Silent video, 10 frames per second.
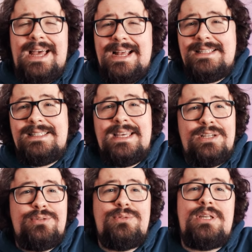and
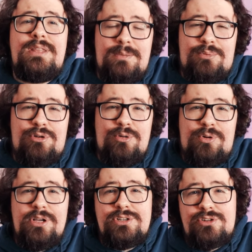schedules the
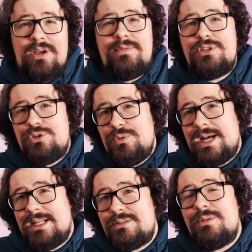appropriate driver to
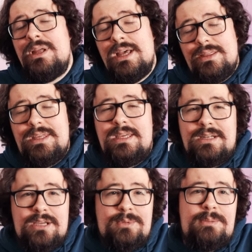handle the
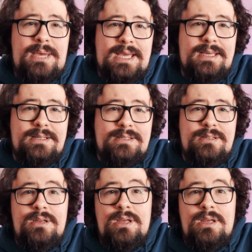incoming packet.